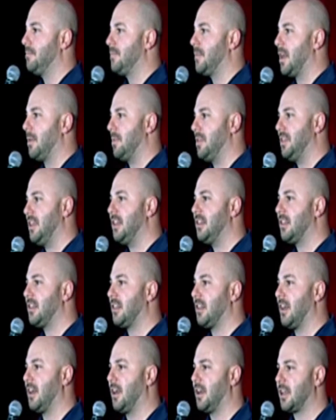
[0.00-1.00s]
I mean, these
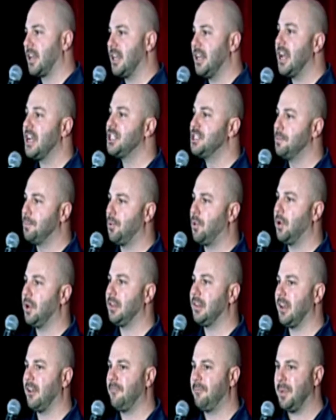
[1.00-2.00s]
connection
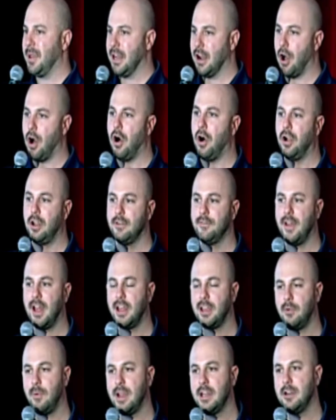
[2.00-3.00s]
points have been all
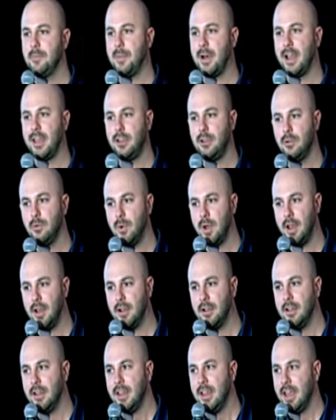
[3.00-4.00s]
evaluated by
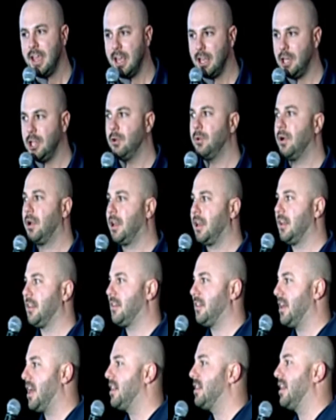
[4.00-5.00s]
UL, and UL has
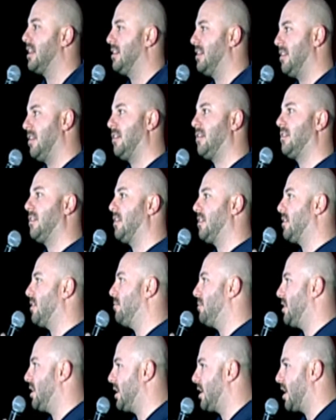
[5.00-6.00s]
said that this system
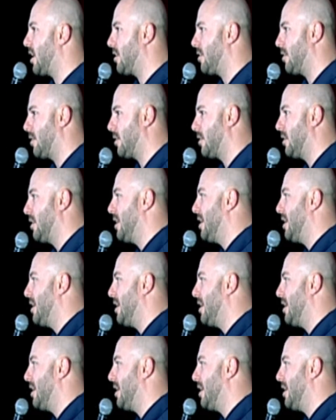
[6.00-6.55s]
together,